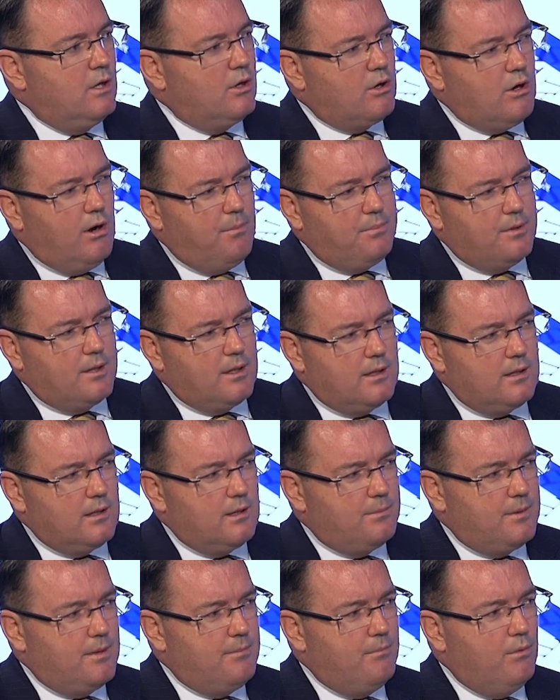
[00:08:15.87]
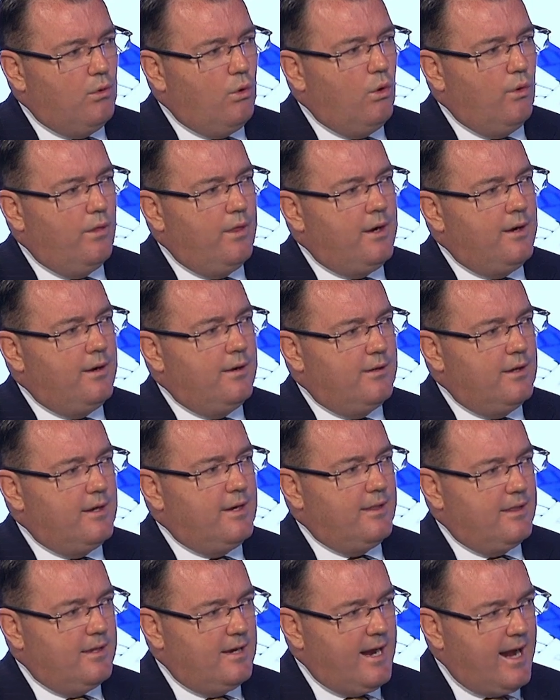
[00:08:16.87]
cop it a little bit more than